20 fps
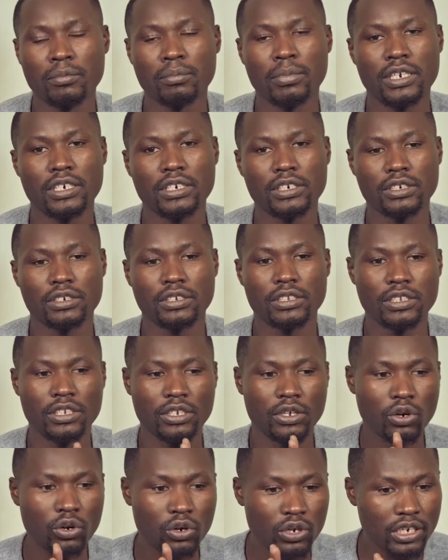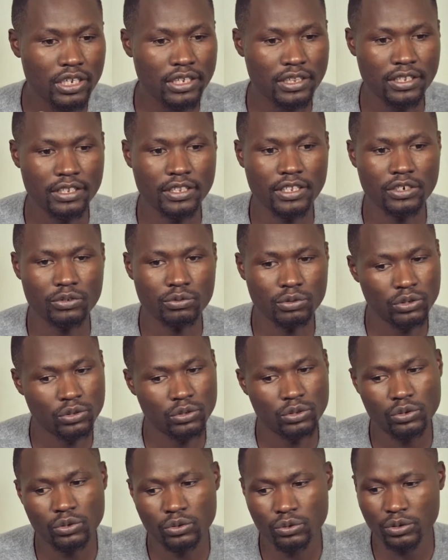but the only thing that we
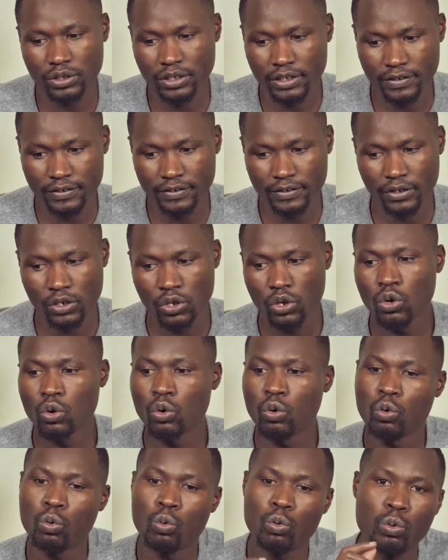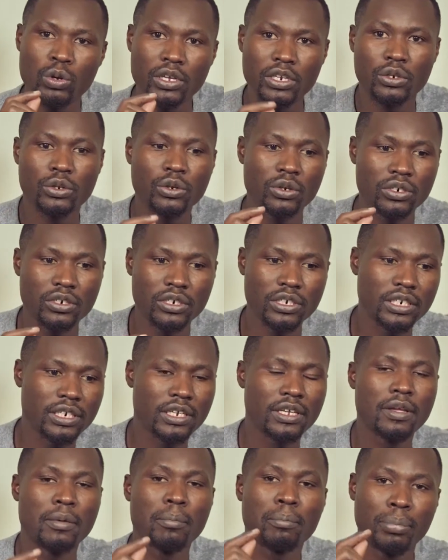don't do is we don't
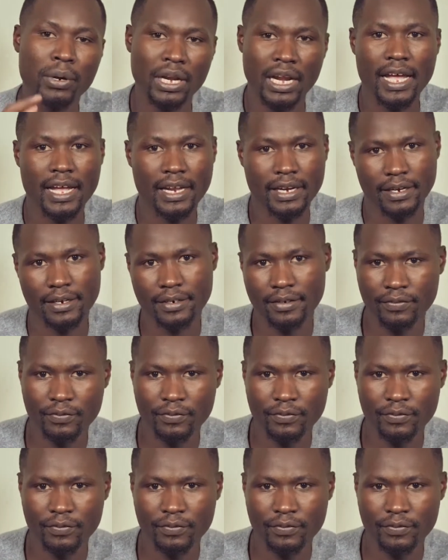plan.